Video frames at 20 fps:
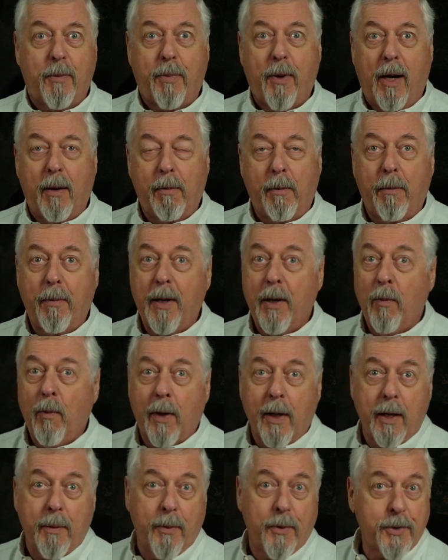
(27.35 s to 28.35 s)
probably one
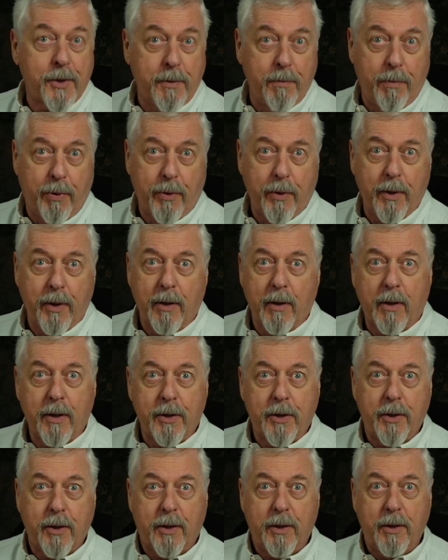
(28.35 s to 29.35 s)
of the most important
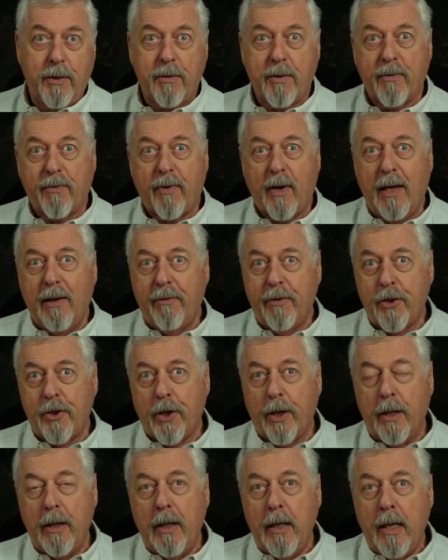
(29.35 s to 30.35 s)
knots you can use in fly
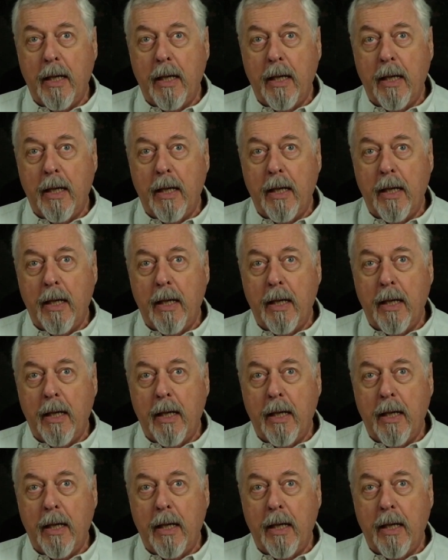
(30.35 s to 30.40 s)
fishing.